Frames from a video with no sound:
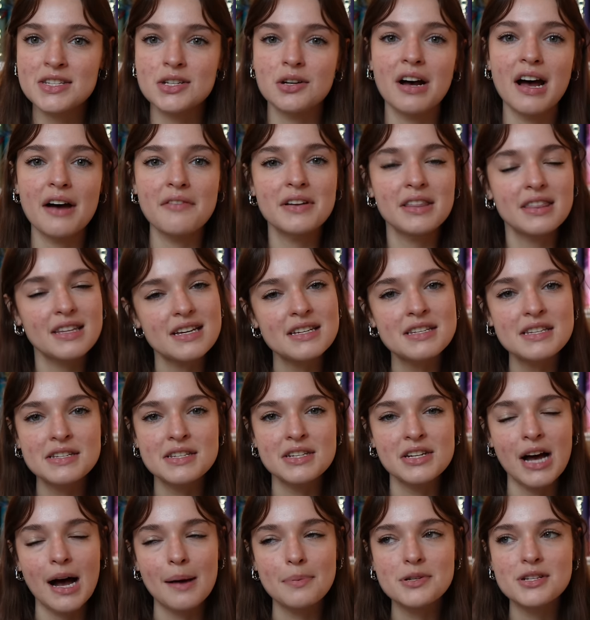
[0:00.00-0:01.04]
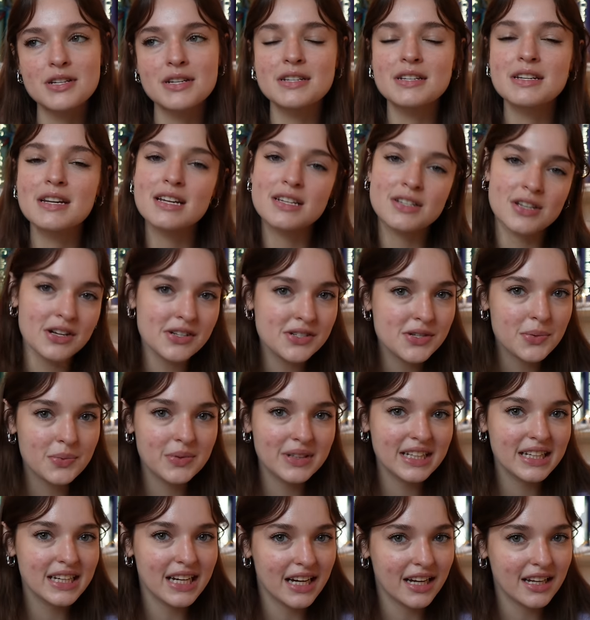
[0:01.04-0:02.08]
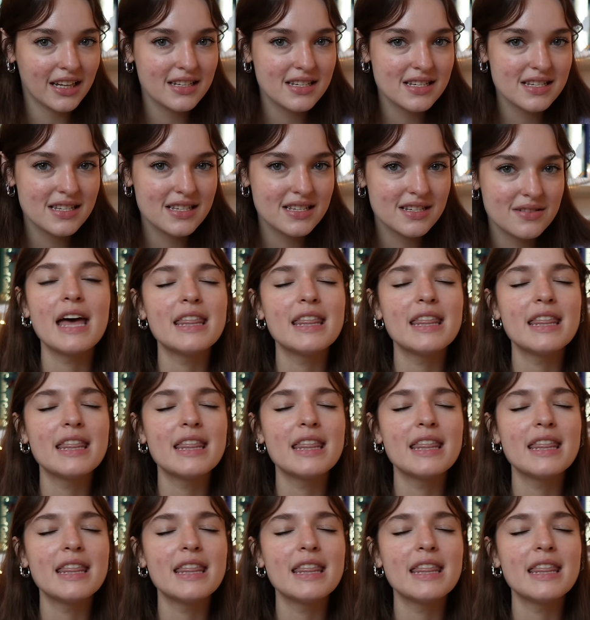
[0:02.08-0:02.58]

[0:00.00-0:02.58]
so having this as an option is also really nice.